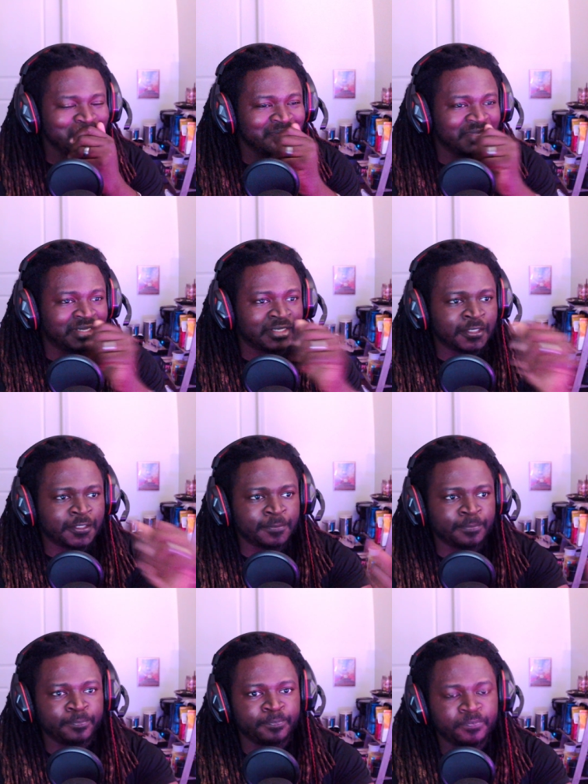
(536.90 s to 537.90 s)

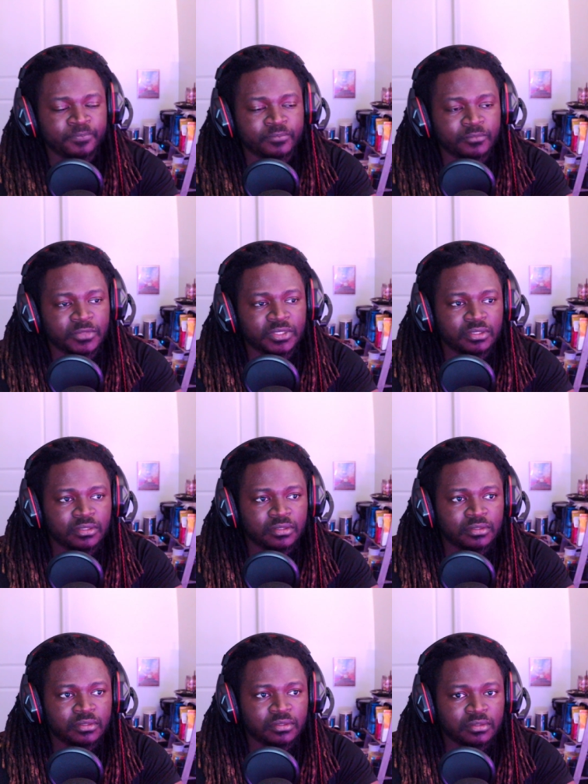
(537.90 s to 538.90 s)
Um,
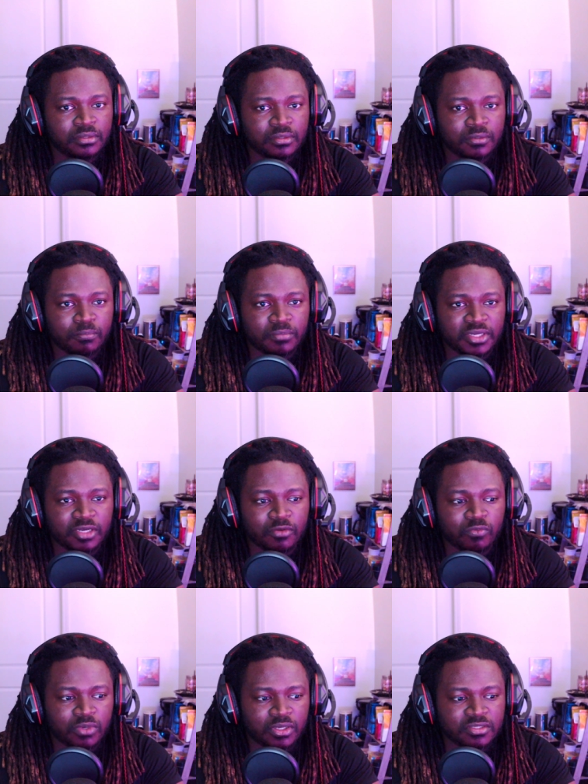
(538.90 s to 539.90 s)
but it
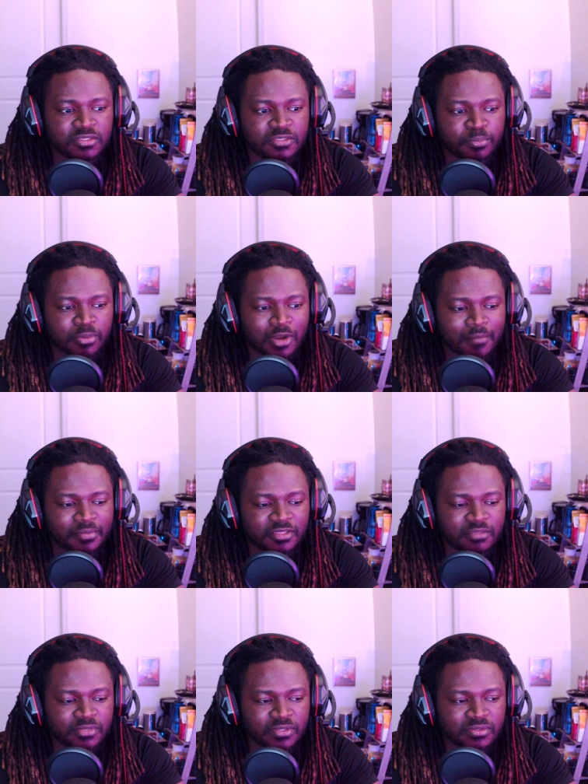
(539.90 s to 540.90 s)
runs probably
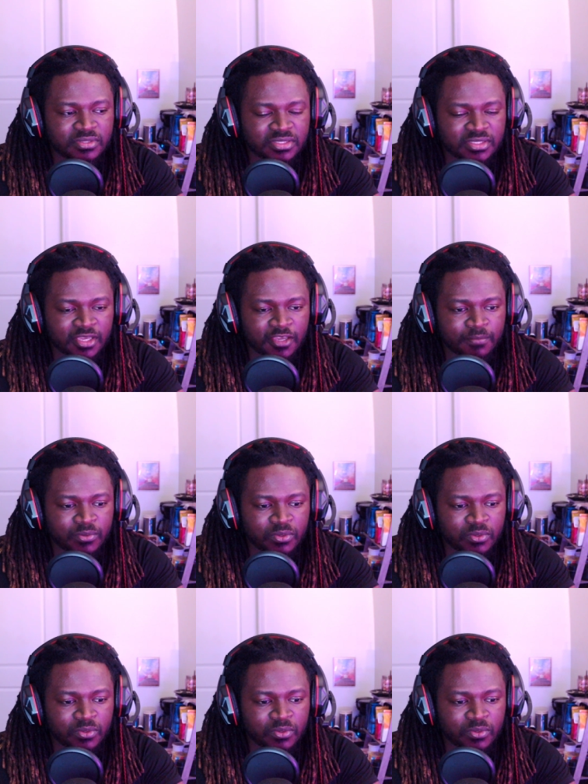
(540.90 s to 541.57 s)
the most stable